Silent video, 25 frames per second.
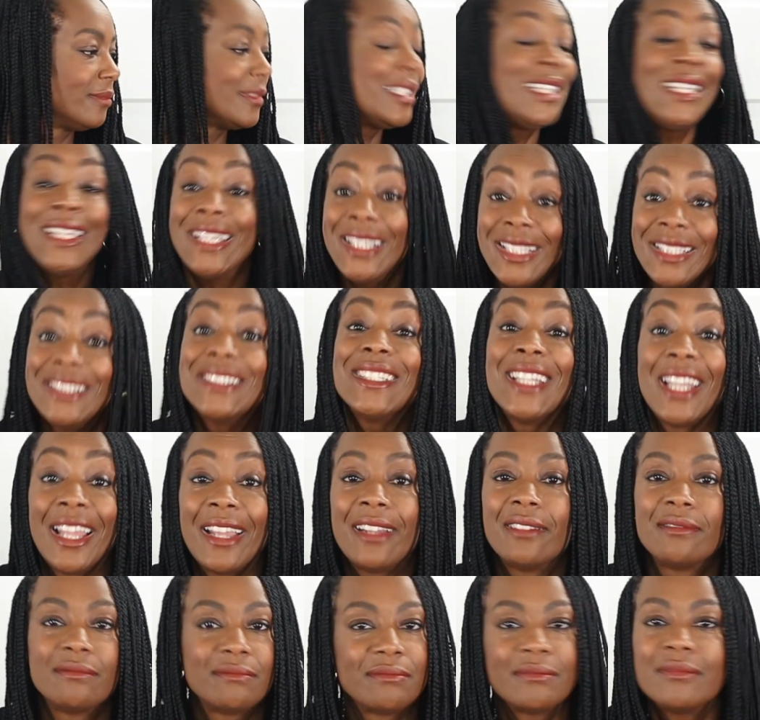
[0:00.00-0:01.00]

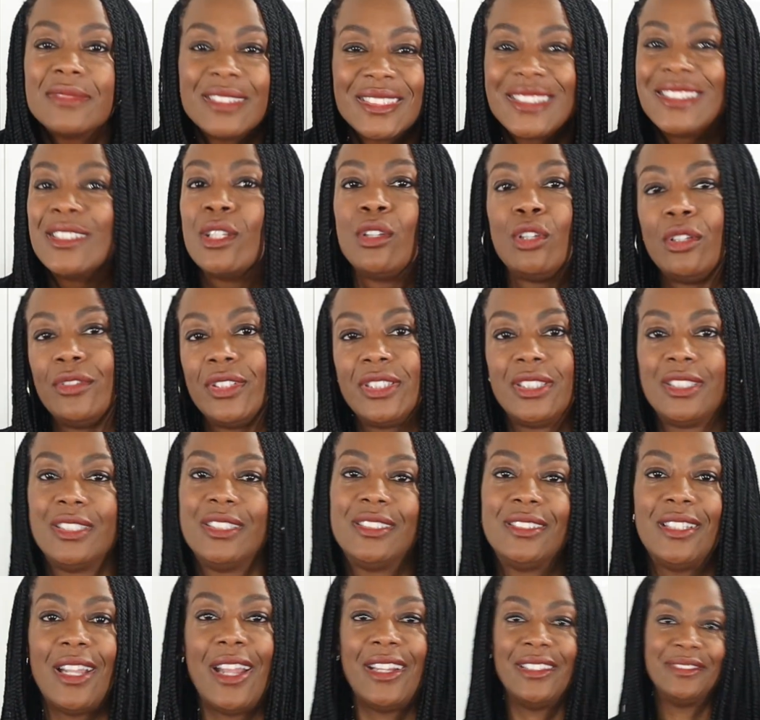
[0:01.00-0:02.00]
Still love it to
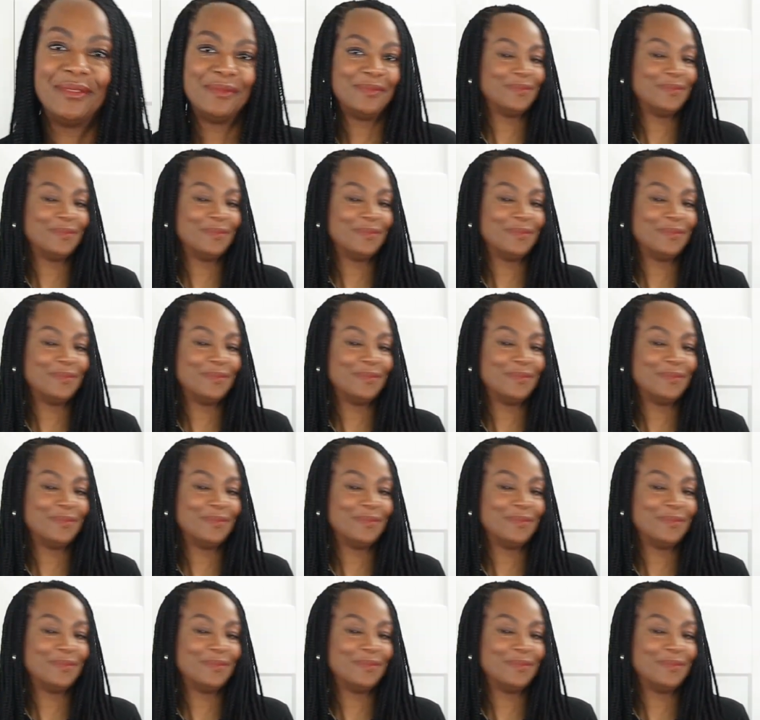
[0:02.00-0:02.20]
this day.